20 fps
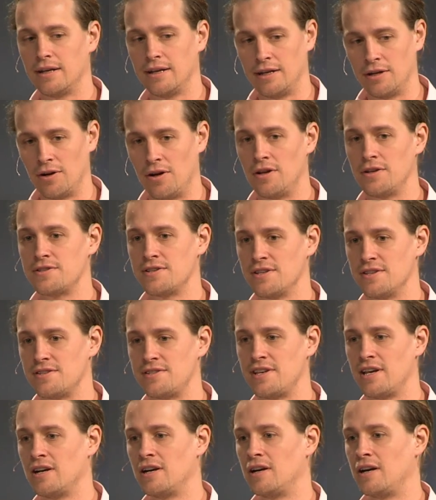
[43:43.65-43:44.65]
In all
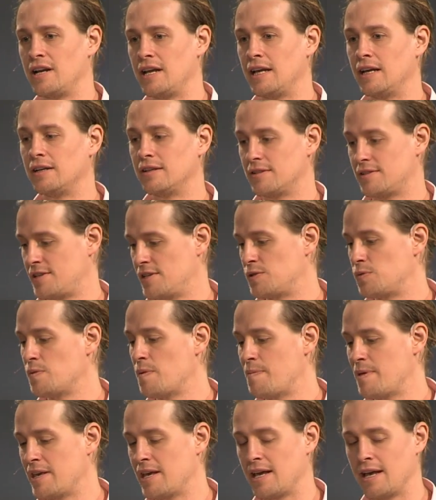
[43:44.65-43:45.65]
sincerity, since
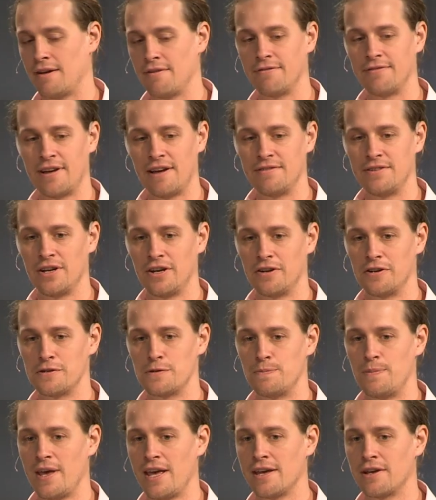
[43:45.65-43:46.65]
we began Five
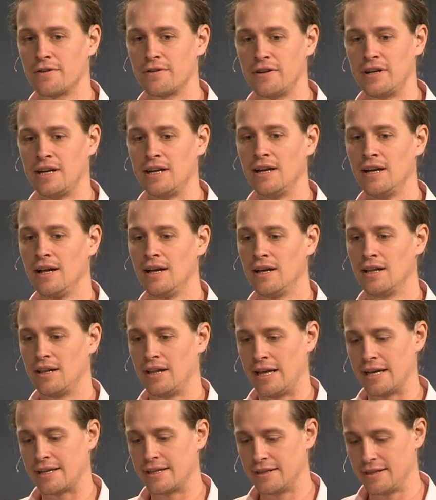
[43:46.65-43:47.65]
Daughters Bakery,
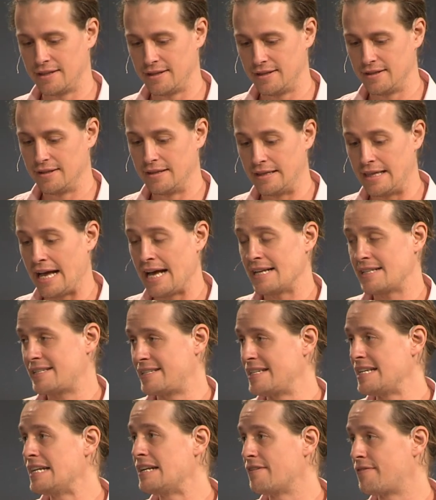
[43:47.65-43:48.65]
like, that
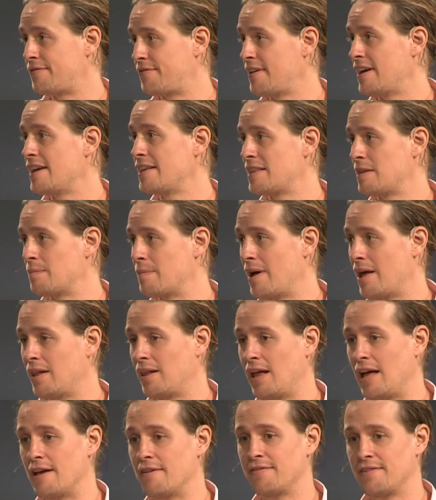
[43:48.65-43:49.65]
seed of faith in my
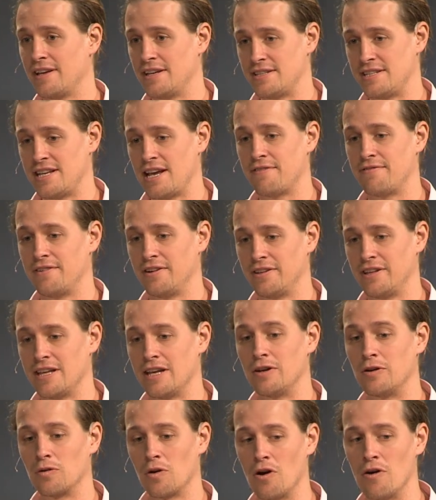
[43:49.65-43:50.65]
life has
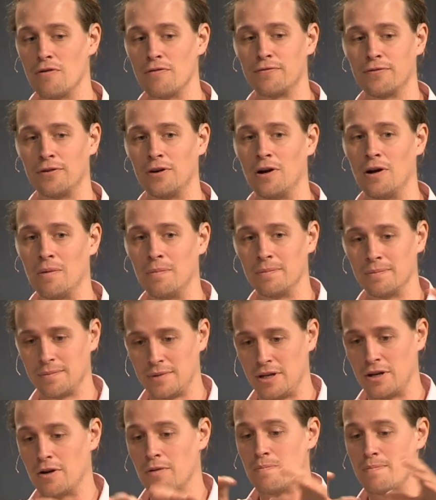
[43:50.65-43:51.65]
definitely grown from,
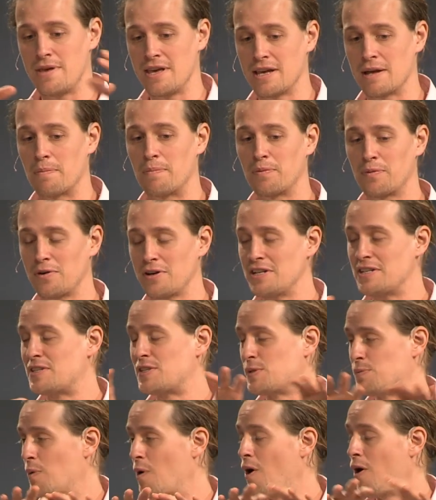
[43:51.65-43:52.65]
you know, being a pretty
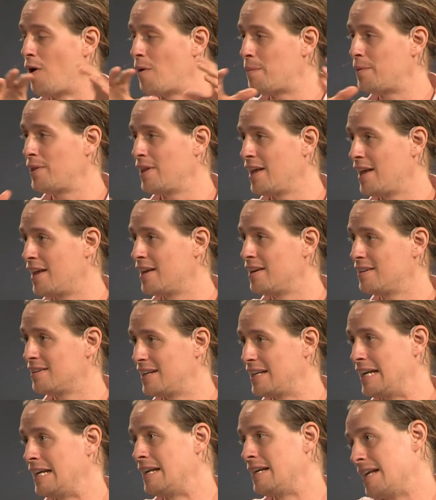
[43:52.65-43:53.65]
small plant
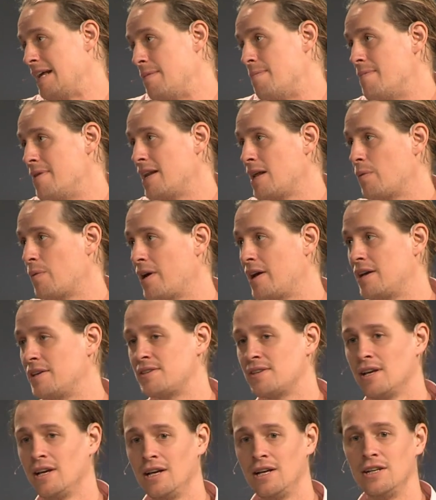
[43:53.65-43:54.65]
in many
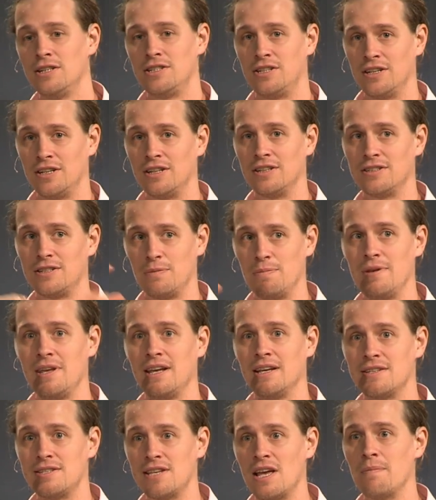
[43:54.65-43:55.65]
ways to
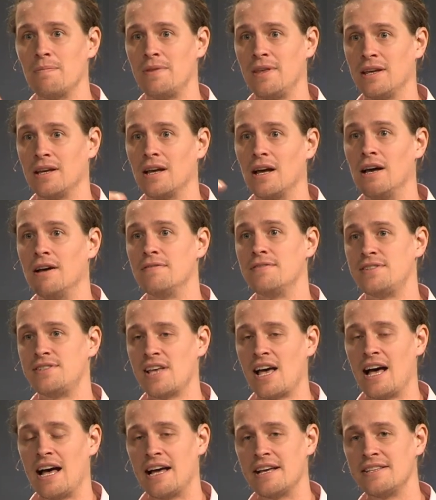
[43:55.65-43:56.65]
being something of
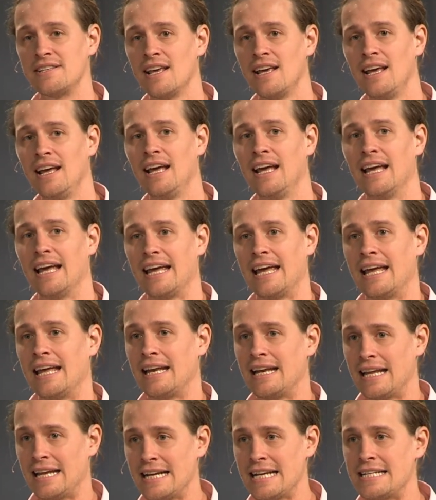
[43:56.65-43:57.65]
size.
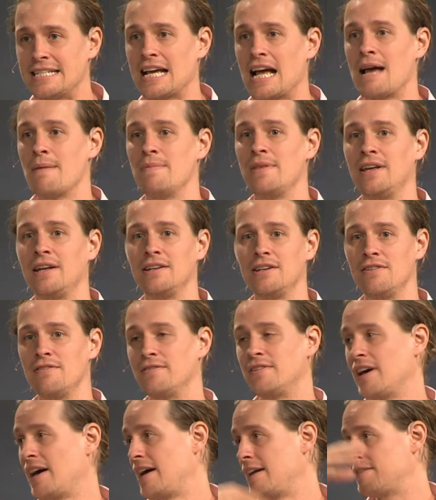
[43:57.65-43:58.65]
And anytime that
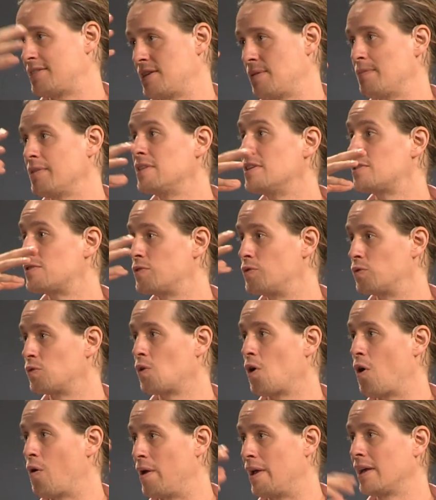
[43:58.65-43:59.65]
you've got something that's
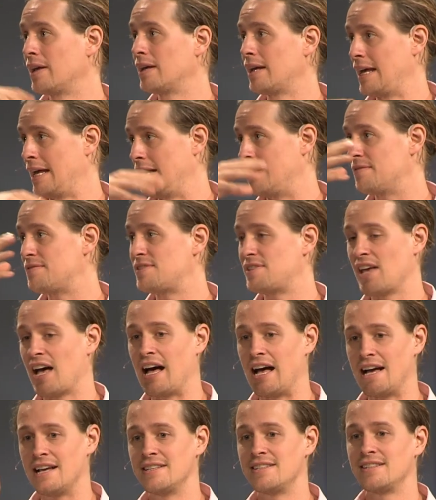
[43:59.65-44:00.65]
growing and of
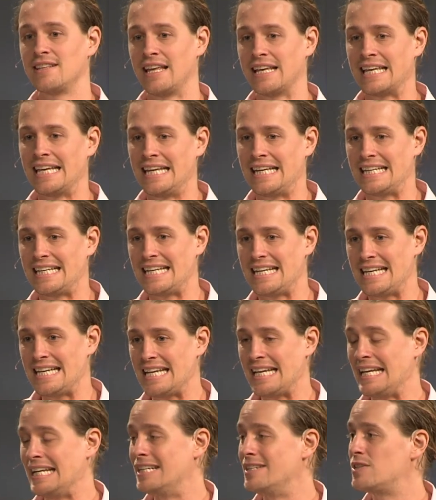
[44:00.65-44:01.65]
size, like, it
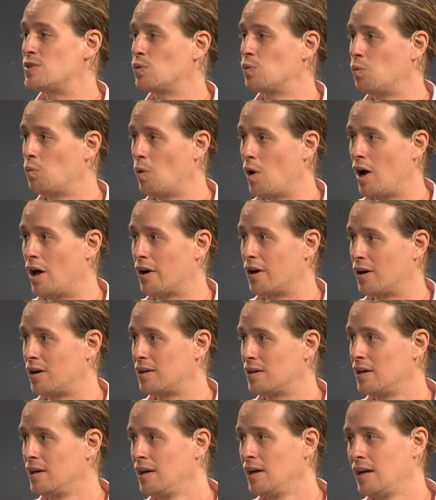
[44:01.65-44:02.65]
needs
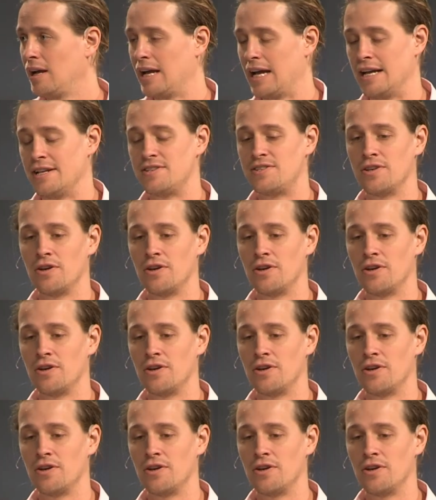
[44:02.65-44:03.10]
water. And